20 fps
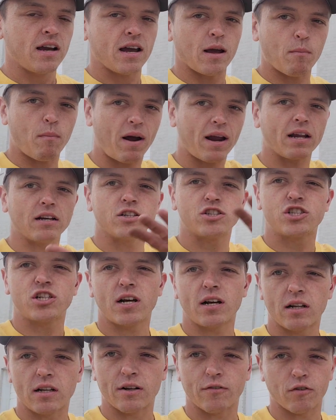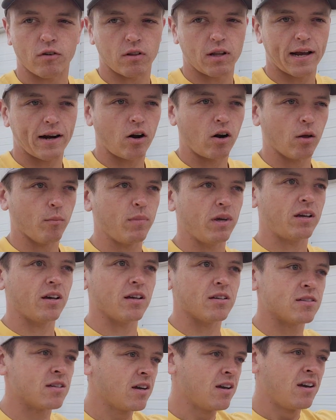It might shed a different light on it,
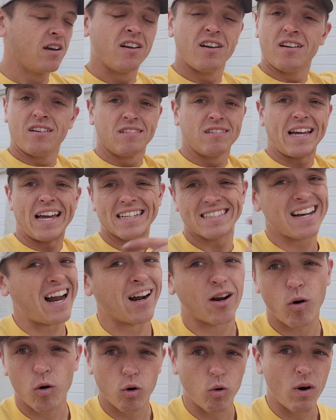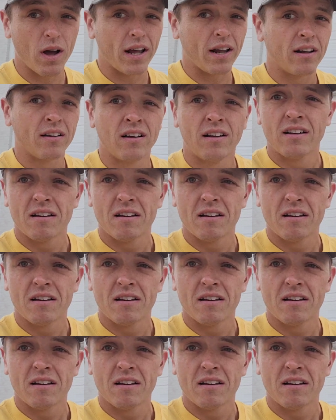because it's not going away.